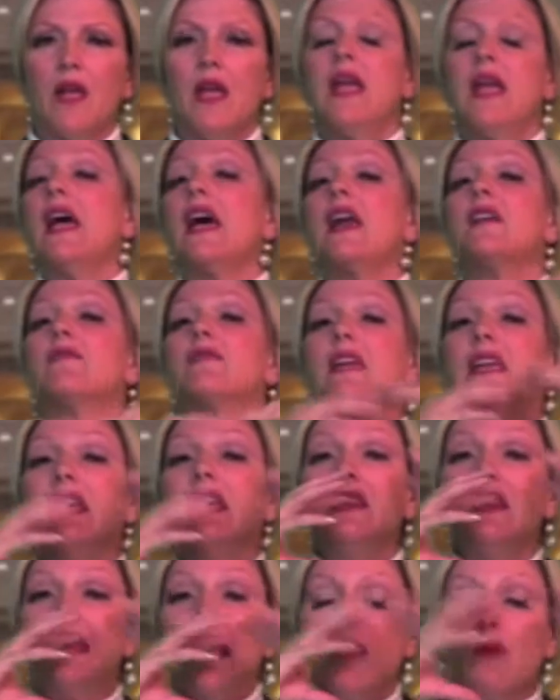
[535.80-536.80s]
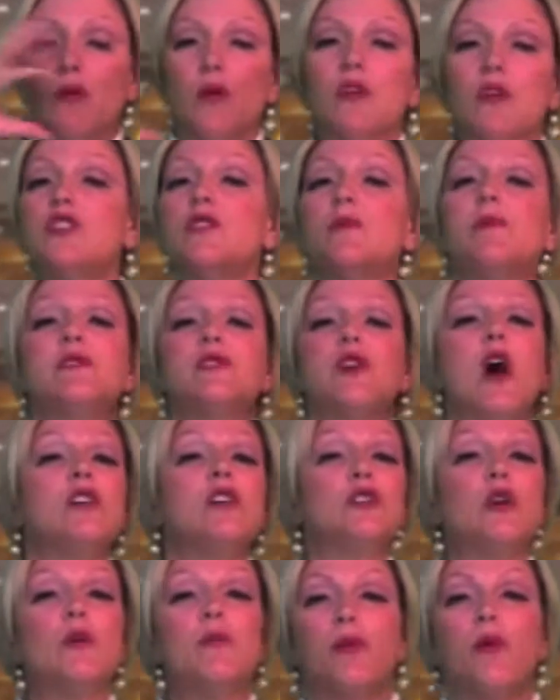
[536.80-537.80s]
And in that worship is
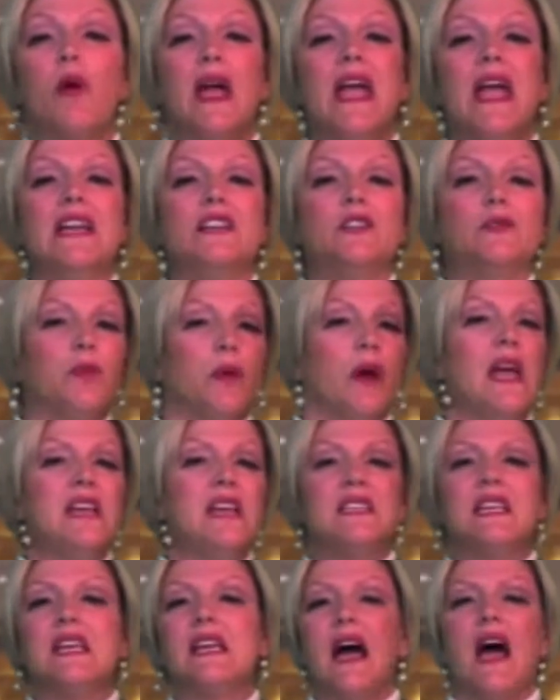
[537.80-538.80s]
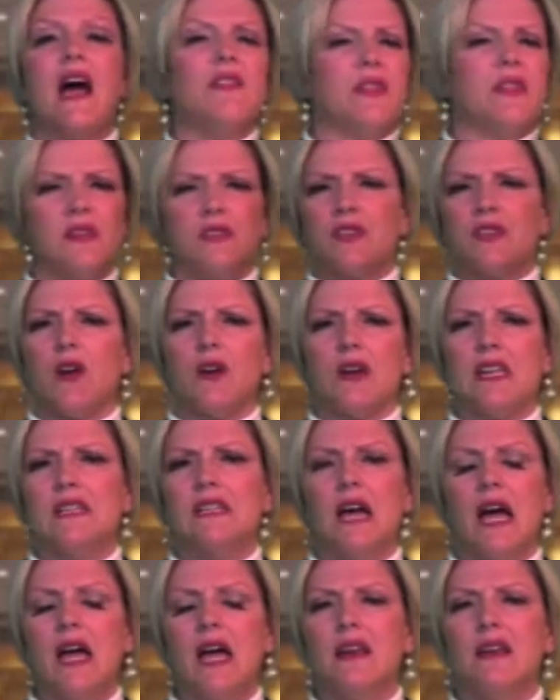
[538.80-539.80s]
also praise, praising God that it's already
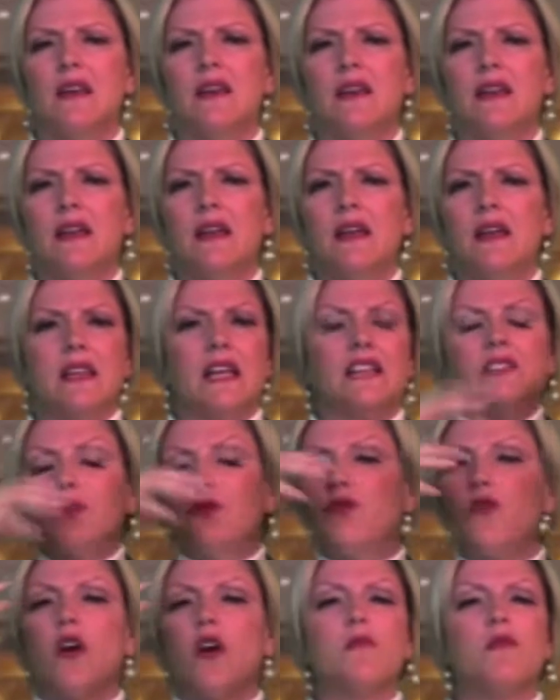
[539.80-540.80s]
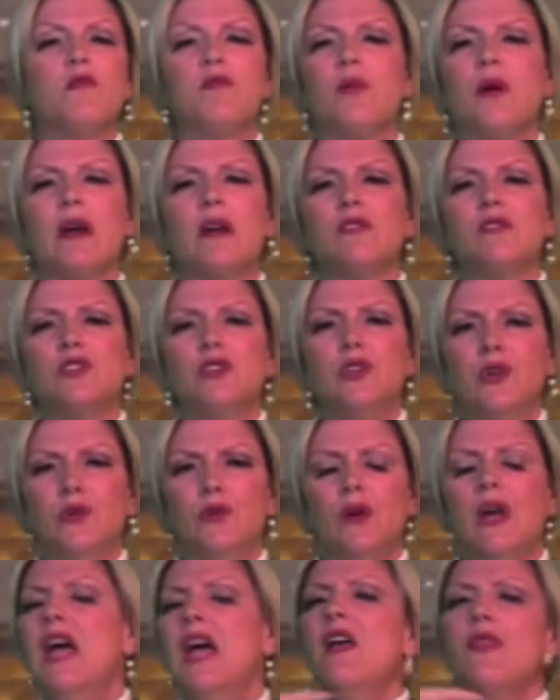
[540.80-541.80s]
done. That's a form of prayer too.
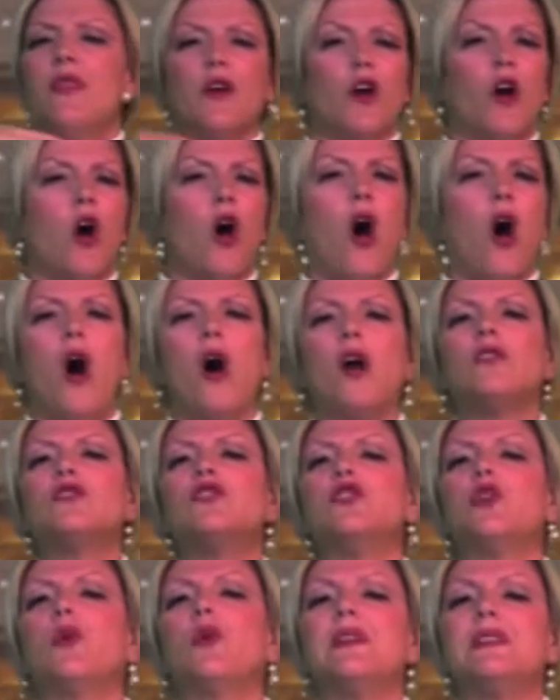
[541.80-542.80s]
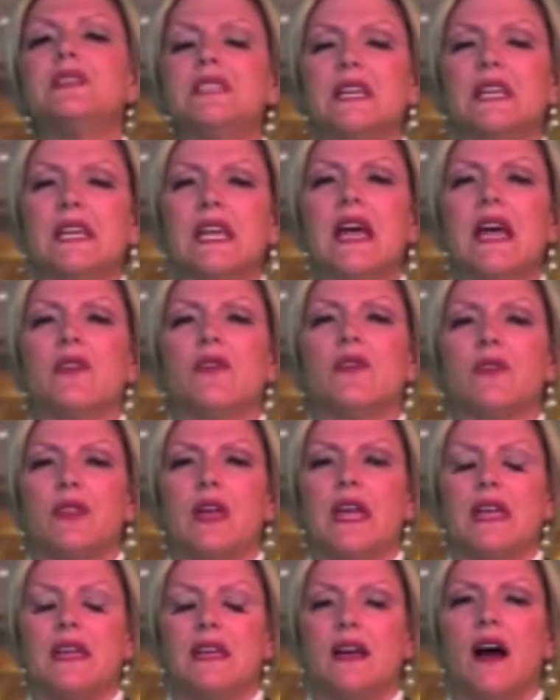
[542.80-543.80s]
They're all joined together,
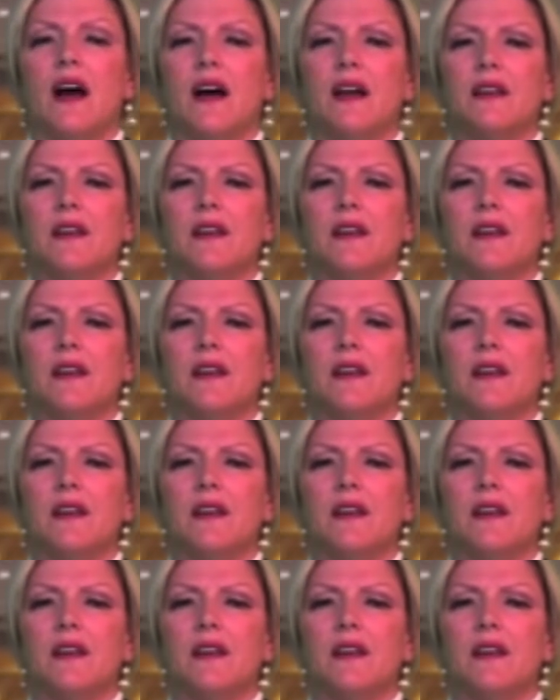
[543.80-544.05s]
thank God.